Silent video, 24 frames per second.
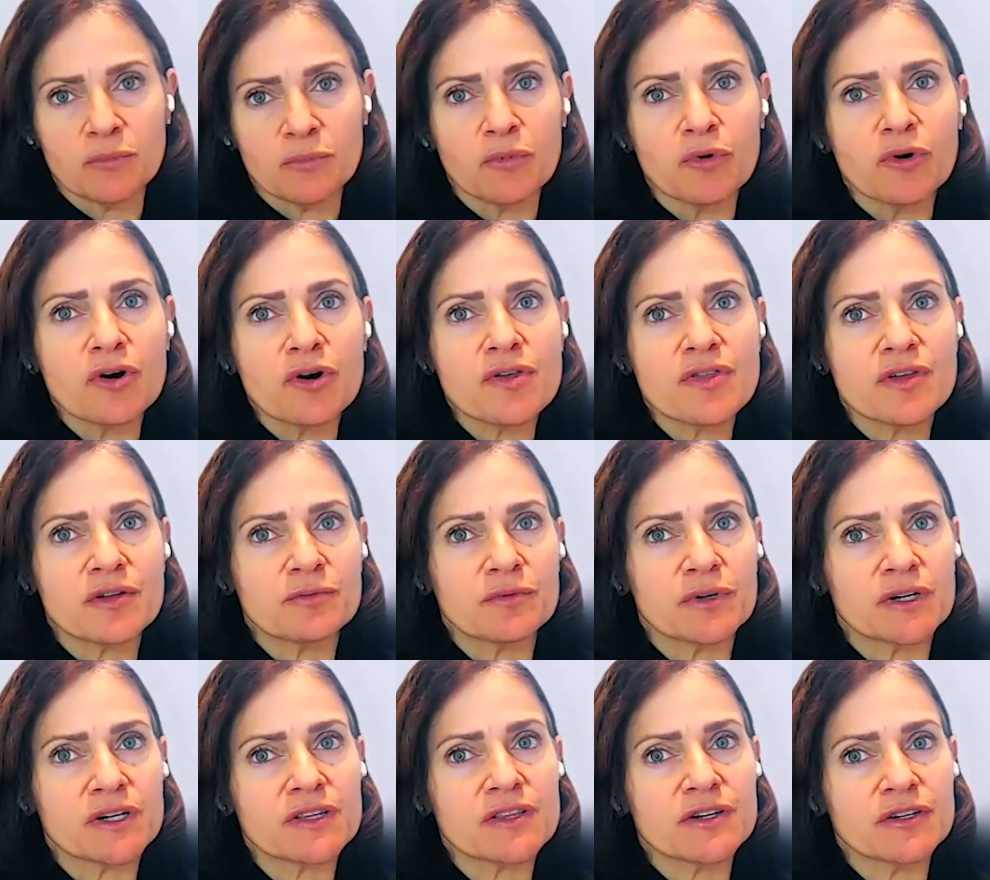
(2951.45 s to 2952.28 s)
More
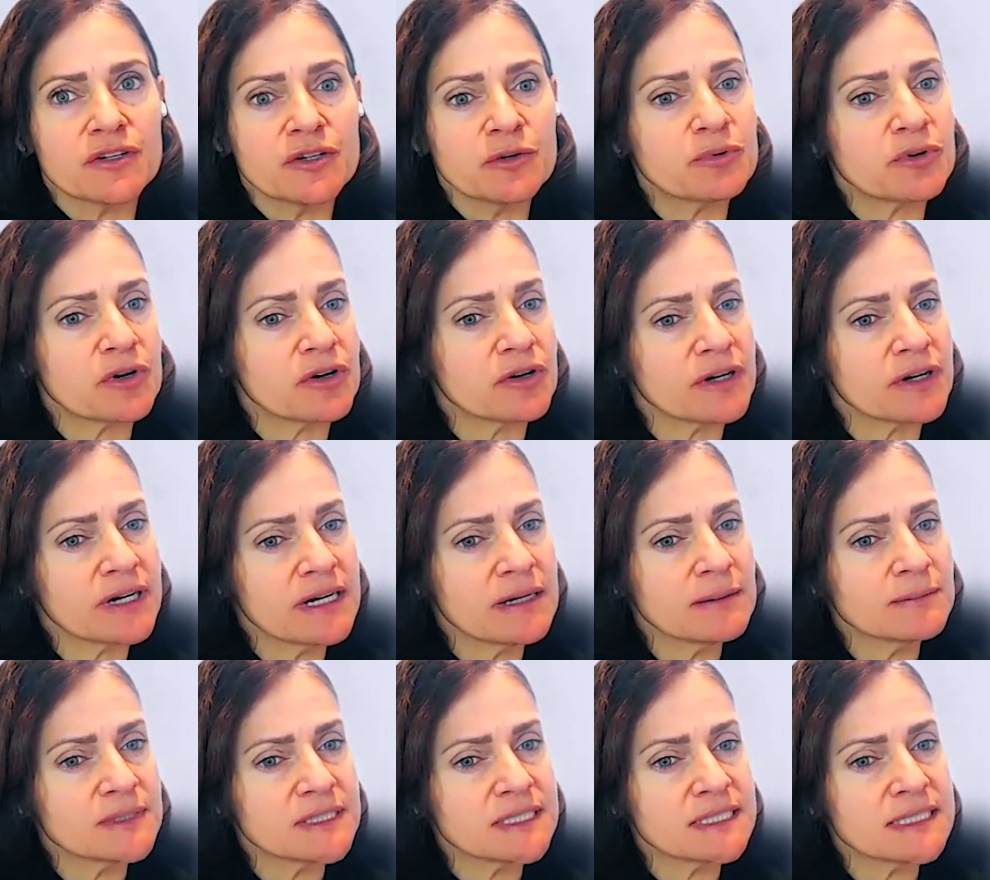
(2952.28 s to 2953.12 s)
than what are the new
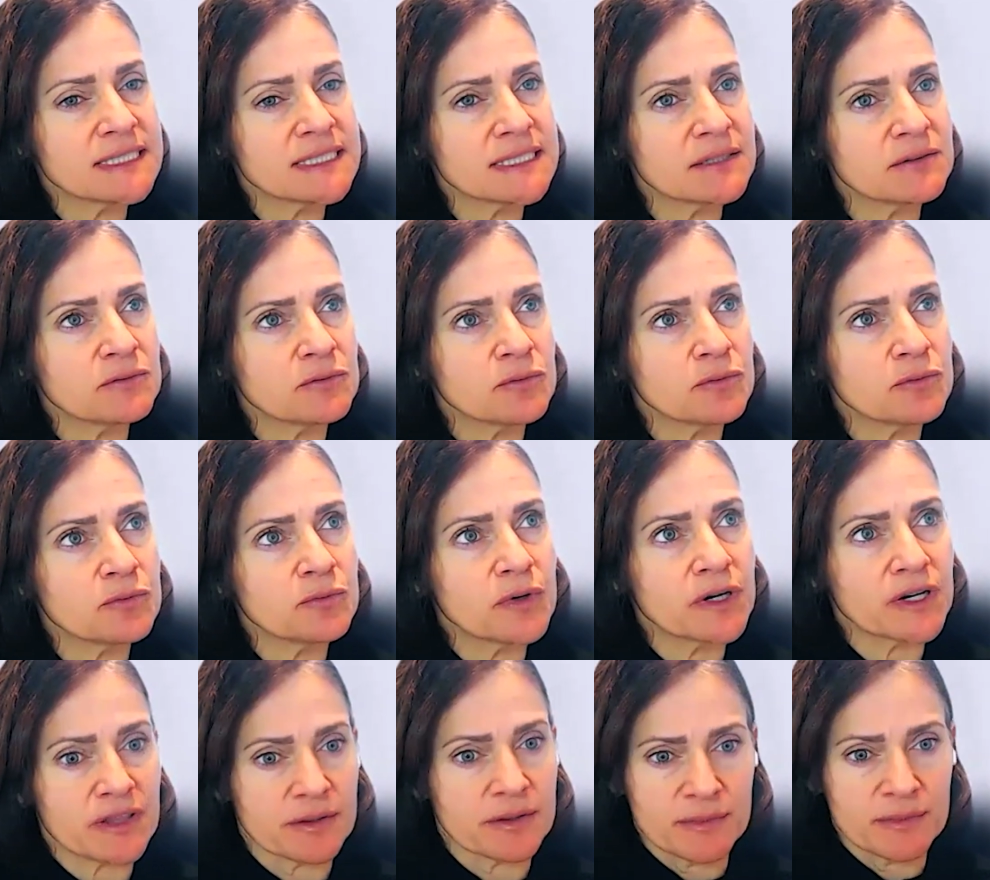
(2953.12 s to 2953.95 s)
programs is that
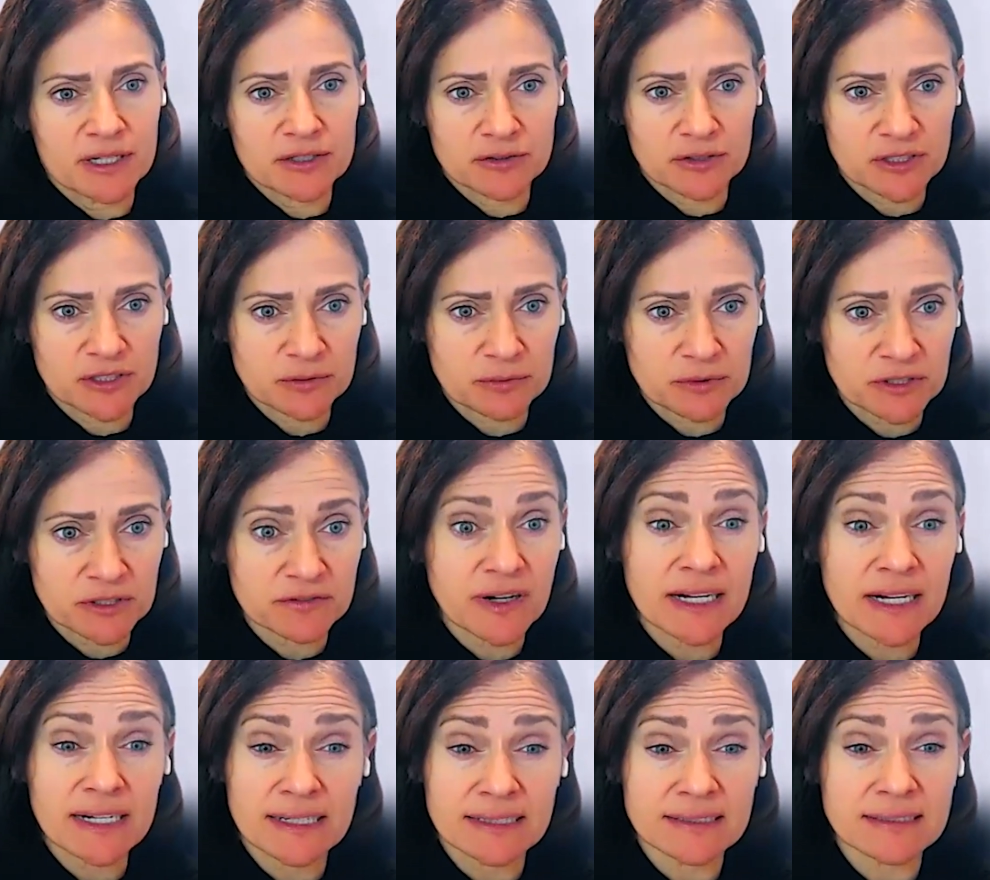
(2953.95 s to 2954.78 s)
what are the metrics we're
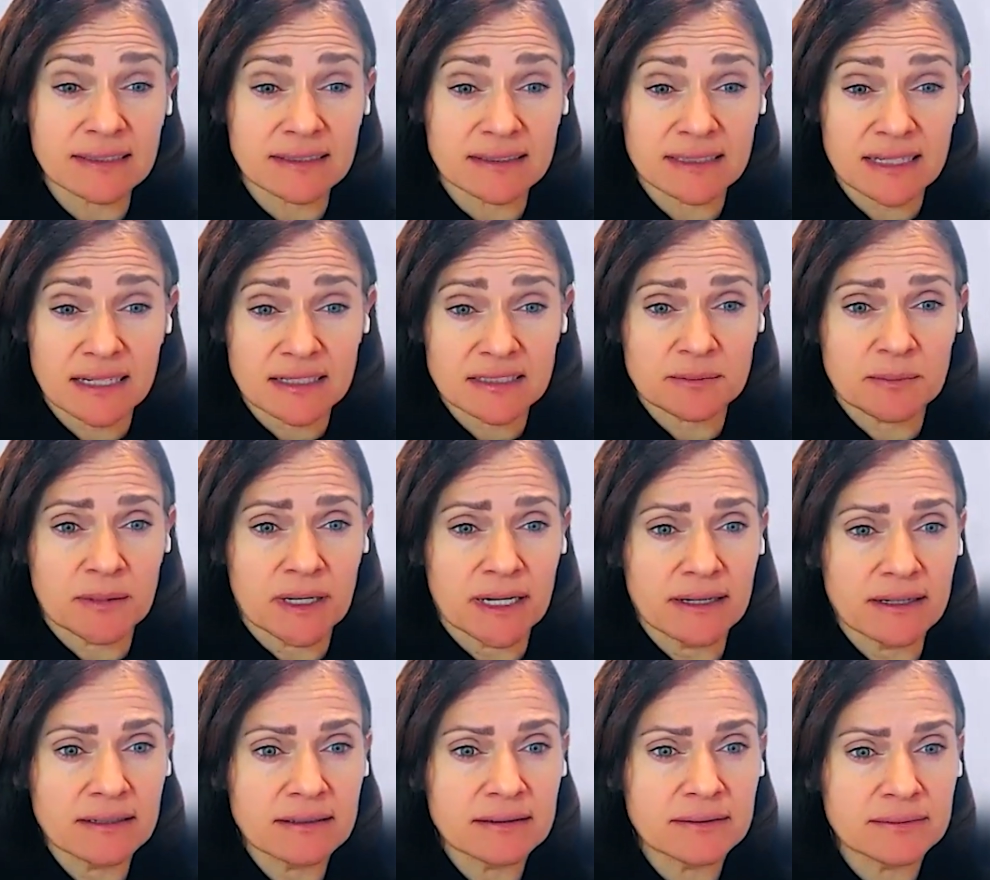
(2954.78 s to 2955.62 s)
dividing success
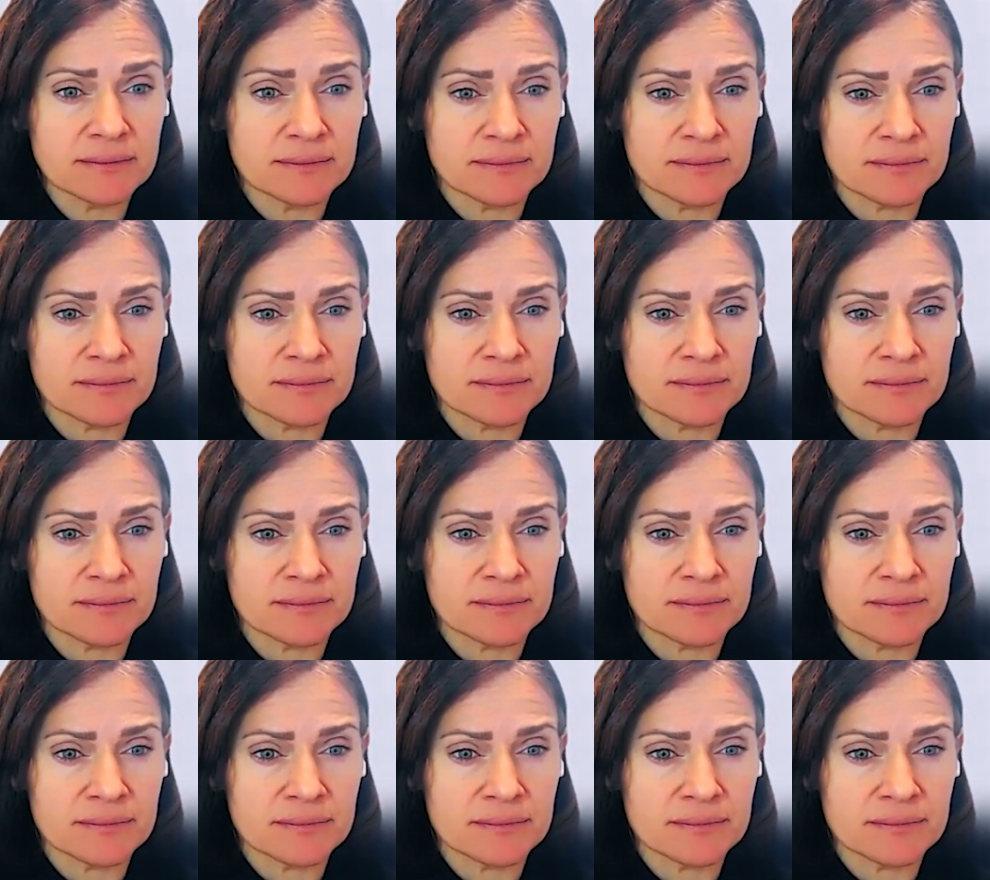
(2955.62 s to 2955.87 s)
by.